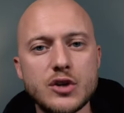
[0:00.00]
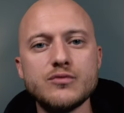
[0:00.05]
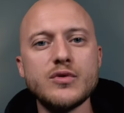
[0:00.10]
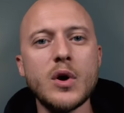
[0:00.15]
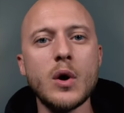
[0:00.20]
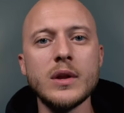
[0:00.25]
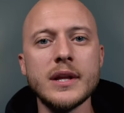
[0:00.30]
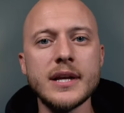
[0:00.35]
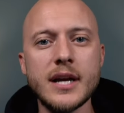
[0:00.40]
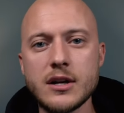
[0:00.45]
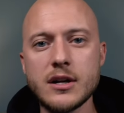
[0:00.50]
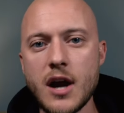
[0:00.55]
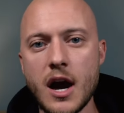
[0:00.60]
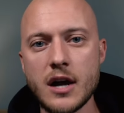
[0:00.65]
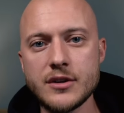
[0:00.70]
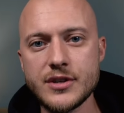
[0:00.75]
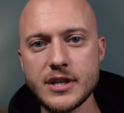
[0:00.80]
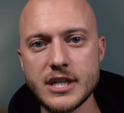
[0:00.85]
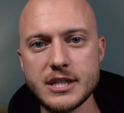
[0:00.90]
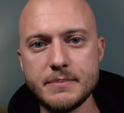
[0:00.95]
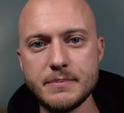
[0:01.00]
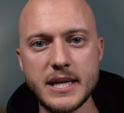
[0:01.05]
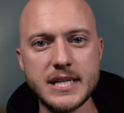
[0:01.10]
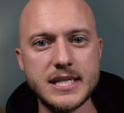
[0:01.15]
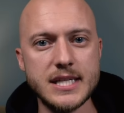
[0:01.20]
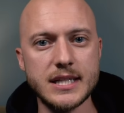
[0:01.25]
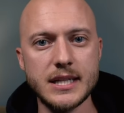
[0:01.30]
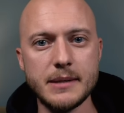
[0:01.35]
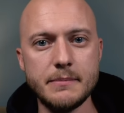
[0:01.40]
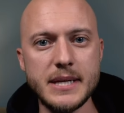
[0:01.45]
rolling a contract is
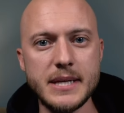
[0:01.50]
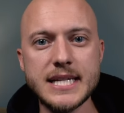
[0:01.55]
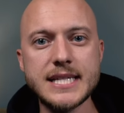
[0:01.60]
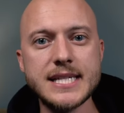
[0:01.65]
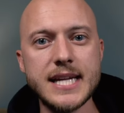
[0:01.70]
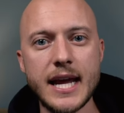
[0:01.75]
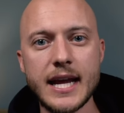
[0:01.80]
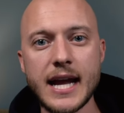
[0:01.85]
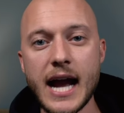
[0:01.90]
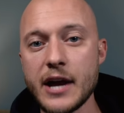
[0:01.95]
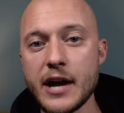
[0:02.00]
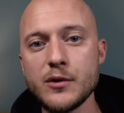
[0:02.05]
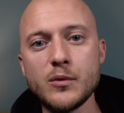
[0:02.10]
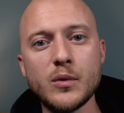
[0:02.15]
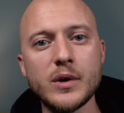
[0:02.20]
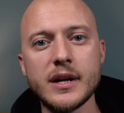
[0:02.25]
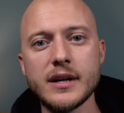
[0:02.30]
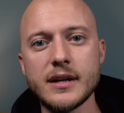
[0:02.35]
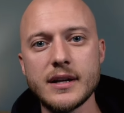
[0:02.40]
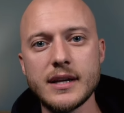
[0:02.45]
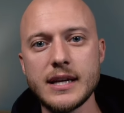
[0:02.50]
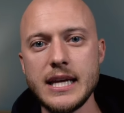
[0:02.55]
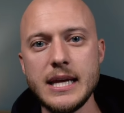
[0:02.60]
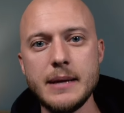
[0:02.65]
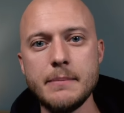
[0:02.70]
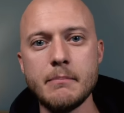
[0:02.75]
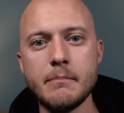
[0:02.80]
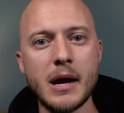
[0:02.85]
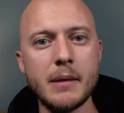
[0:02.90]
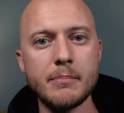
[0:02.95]
basically me saying, I don't wanna
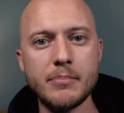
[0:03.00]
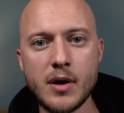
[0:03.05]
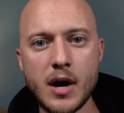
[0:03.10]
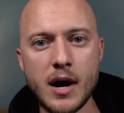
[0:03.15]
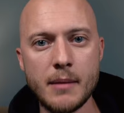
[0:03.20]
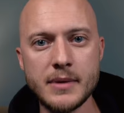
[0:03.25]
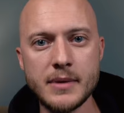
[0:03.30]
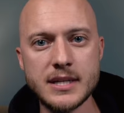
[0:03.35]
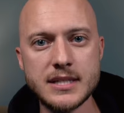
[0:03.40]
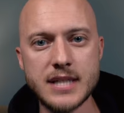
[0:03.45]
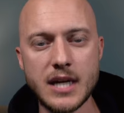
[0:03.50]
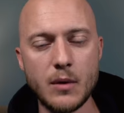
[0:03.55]
keep my promise,